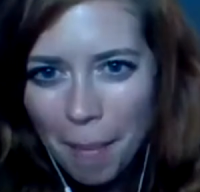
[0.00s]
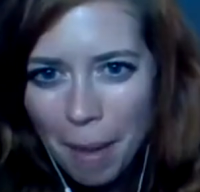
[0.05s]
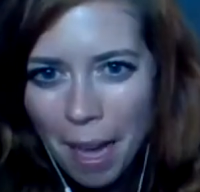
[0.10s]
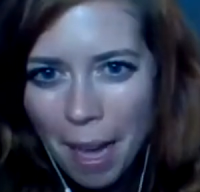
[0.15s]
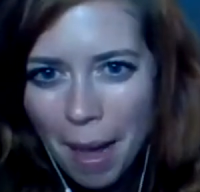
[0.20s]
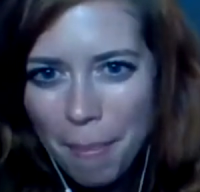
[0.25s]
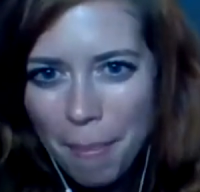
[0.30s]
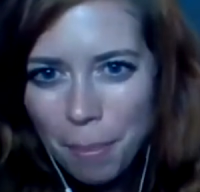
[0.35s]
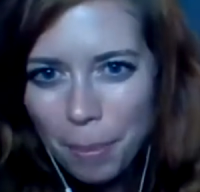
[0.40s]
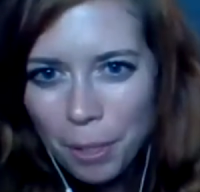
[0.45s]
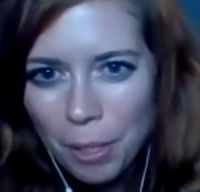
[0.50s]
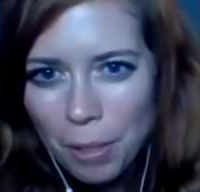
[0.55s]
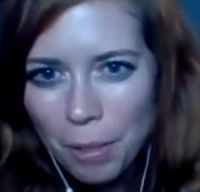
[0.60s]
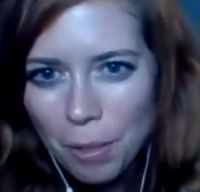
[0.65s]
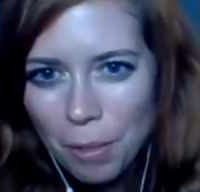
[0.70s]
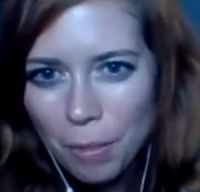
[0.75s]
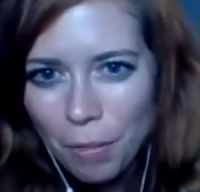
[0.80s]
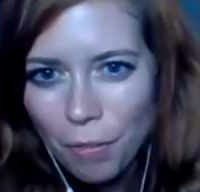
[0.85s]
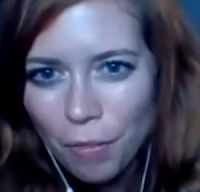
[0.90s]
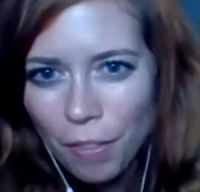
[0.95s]
up when you
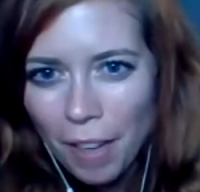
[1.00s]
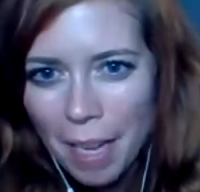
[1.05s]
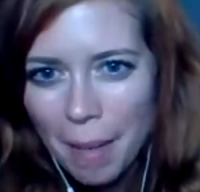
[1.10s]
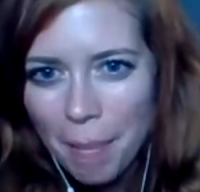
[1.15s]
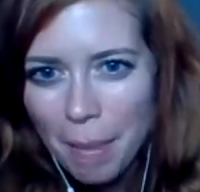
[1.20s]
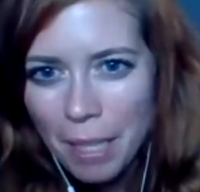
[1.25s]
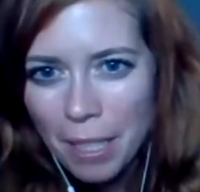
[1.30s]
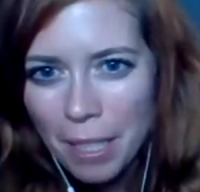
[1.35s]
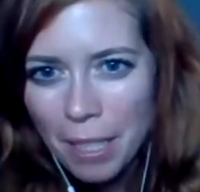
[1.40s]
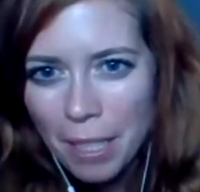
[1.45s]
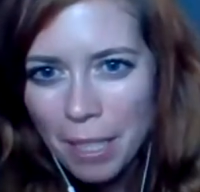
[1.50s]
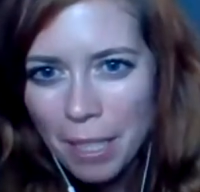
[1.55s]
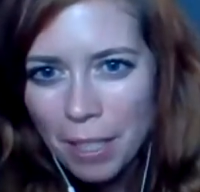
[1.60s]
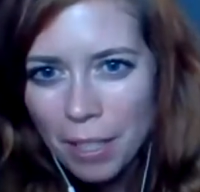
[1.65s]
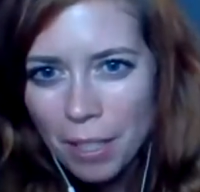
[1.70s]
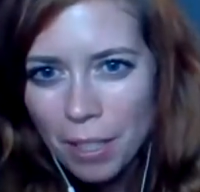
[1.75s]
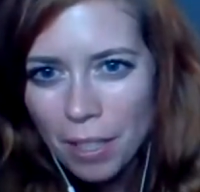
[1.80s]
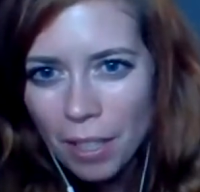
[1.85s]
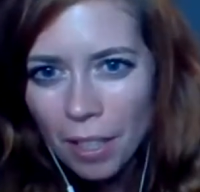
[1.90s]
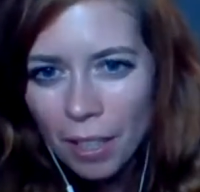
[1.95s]
do famous
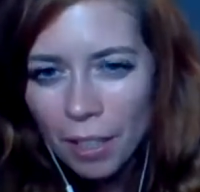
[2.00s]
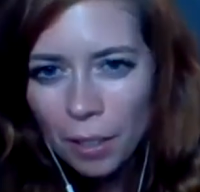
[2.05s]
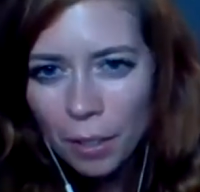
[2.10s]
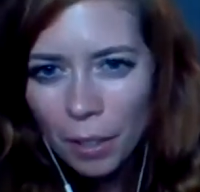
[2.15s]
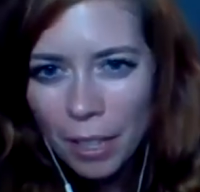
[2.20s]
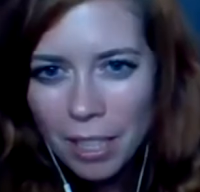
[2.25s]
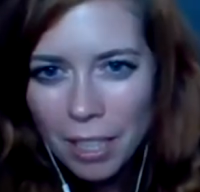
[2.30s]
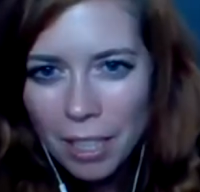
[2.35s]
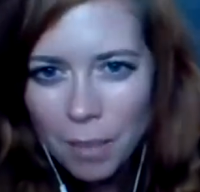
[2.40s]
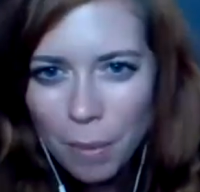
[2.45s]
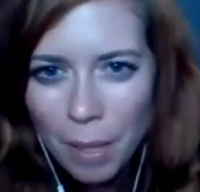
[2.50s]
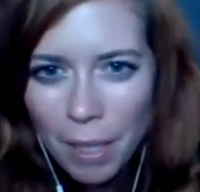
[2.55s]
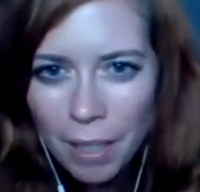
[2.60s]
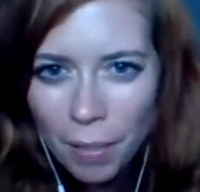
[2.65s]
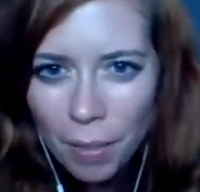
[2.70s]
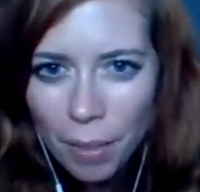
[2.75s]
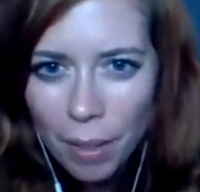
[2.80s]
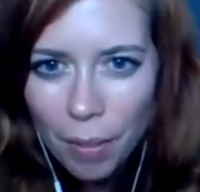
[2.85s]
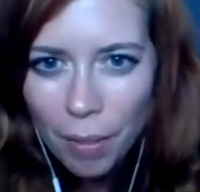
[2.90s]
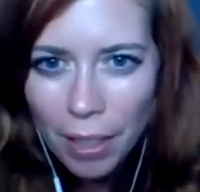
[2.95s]
Chris's. Wait,
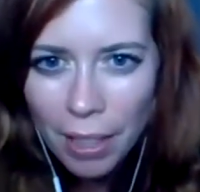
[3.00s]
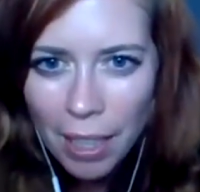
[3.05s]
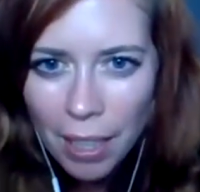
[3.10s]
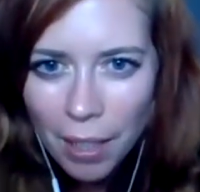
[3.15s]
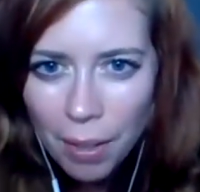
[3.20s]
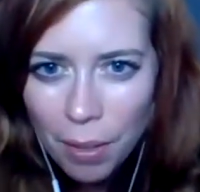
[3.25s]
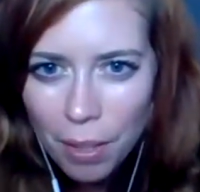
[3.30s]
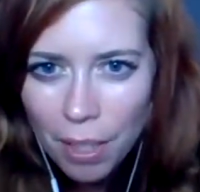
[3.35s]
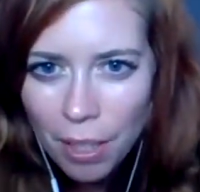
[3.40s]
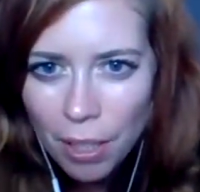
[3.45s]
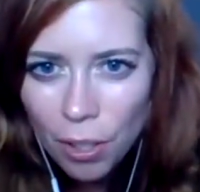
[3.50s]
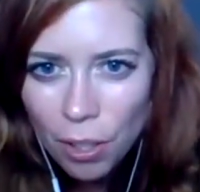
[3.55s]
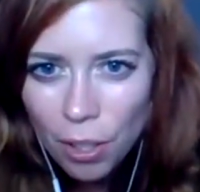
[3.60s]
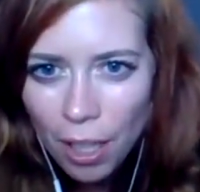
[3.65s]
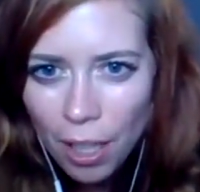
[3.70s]
why can't you see shit?